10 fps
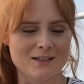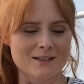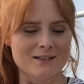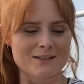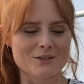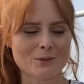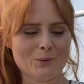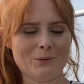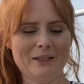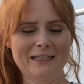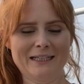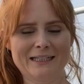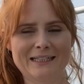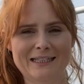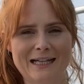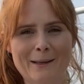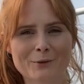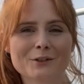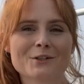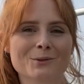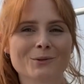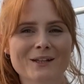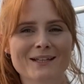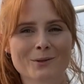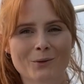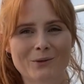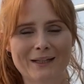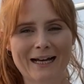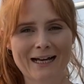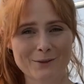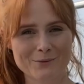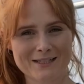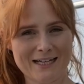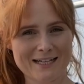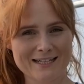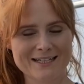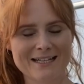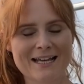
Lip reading: So I'm going to sow these all outside.